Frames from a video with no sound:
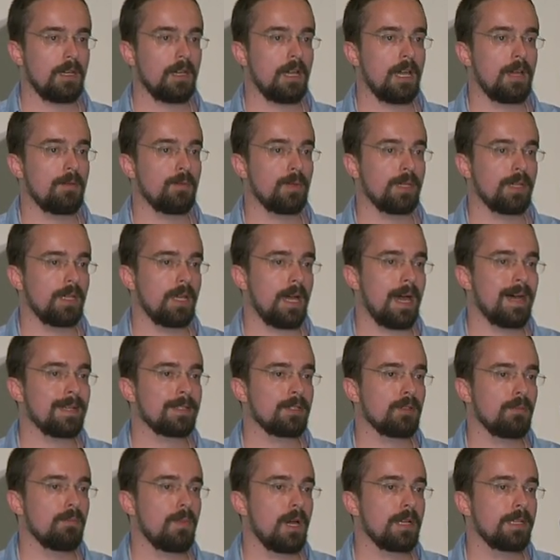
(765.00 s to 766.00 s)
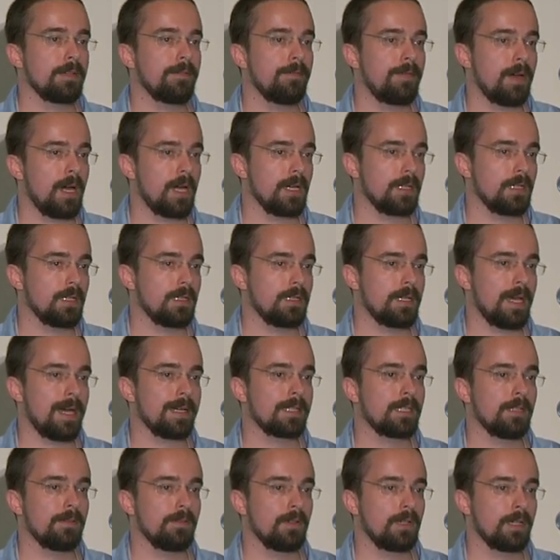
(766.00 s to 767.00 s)
And we also modified the
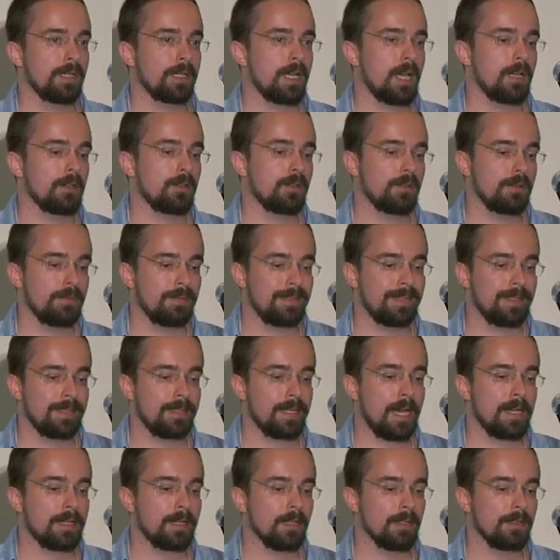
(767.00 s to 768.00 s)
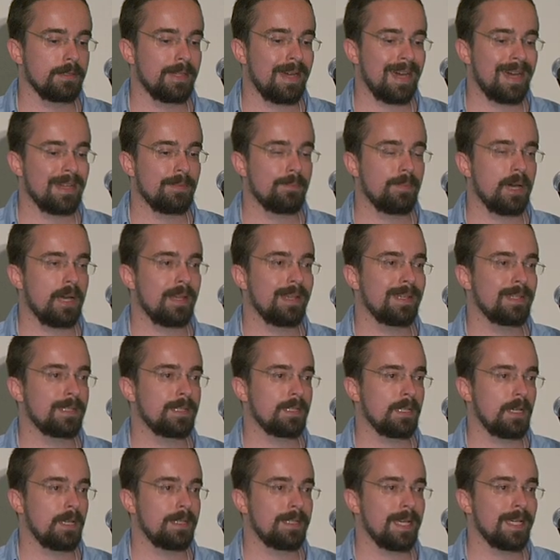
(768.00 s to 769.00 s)
active learning algorithm to tackle the
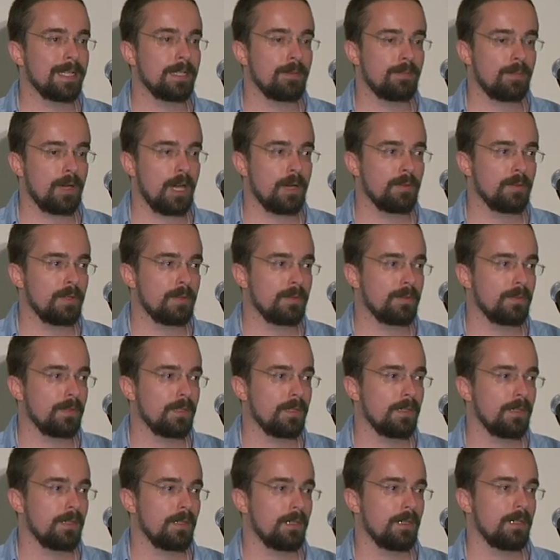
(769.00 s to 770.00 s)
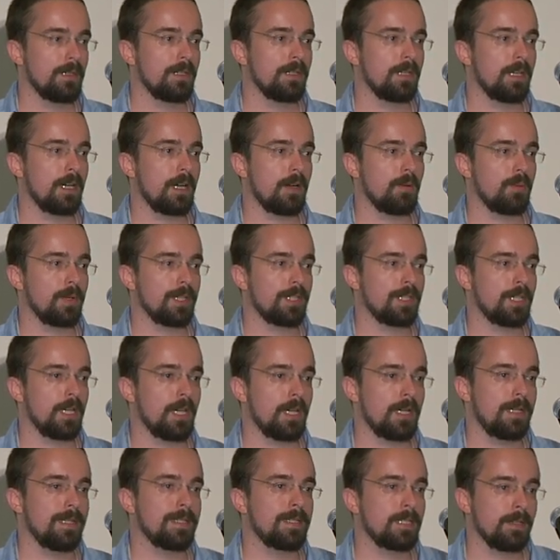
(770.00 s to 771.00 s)
unbalanced uh, data problem, uh, which
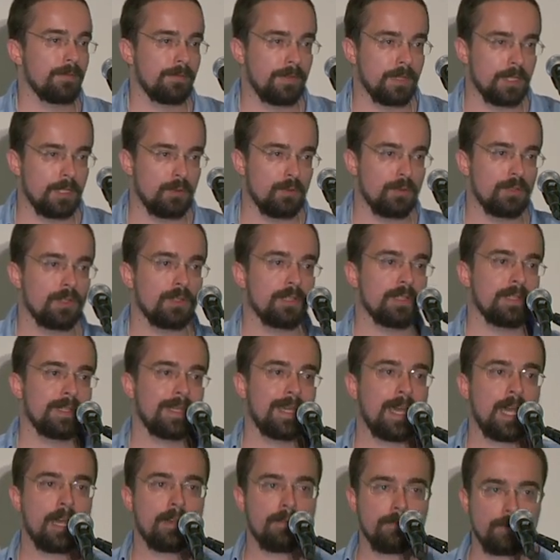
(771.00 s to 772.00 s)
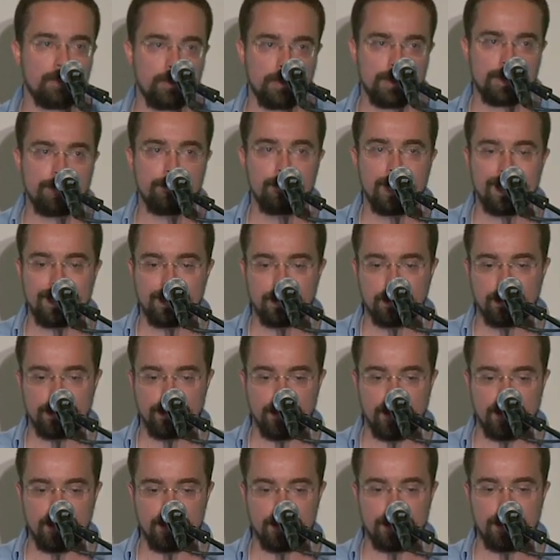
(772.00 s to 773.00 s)
uh, is something you usually have with medical
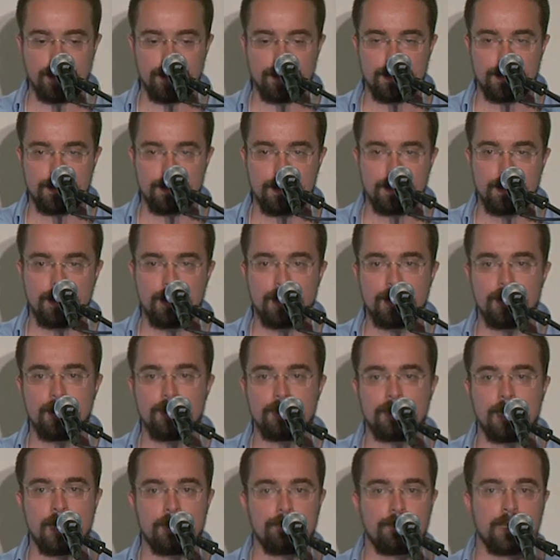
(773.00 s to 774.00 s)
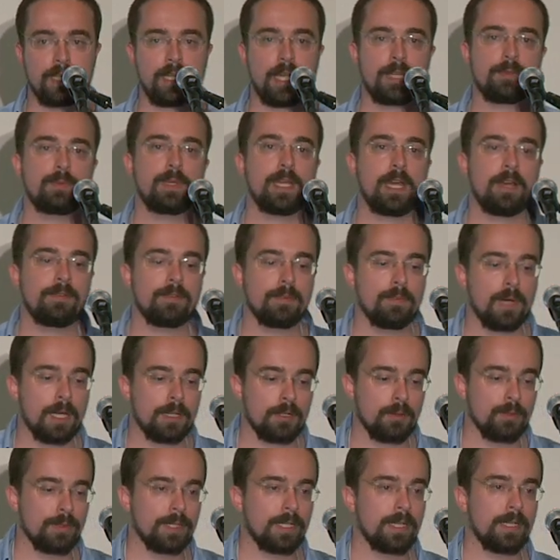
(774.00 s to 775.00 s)
data sets. Then, because we have a
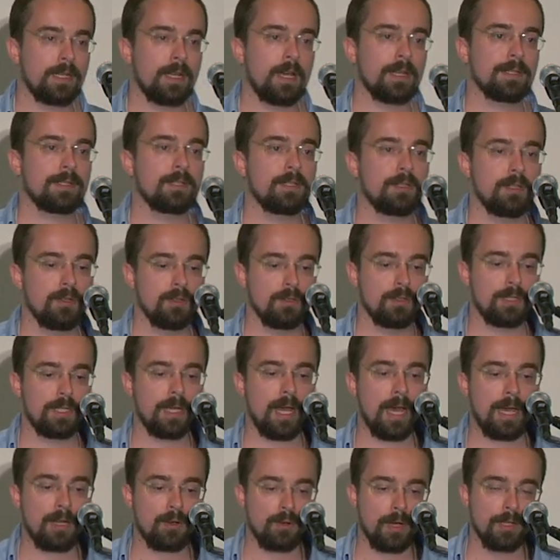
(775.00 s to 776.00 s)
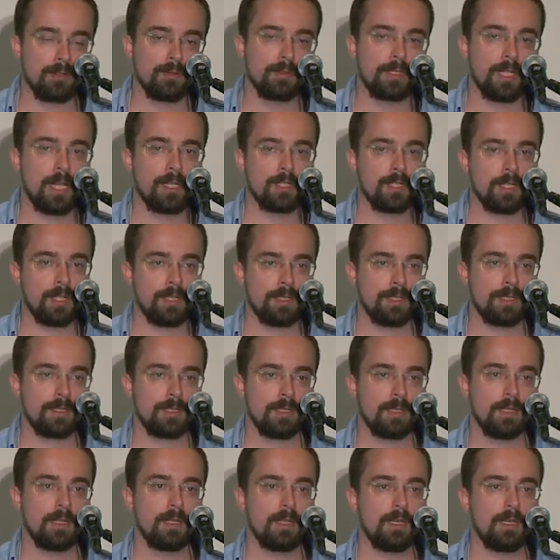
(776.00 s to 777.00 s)
model, we can also use auto annotations